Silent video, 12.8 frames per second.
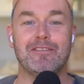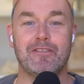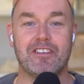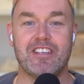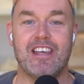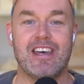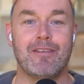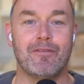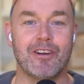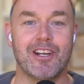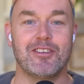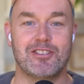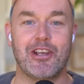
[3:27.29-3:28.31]
for South
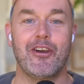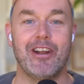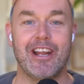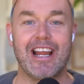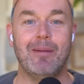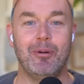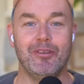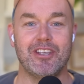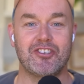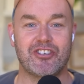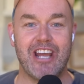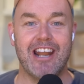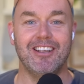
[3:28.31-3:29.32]
Africans turning up on this
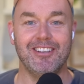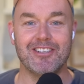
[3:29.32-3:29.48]
channel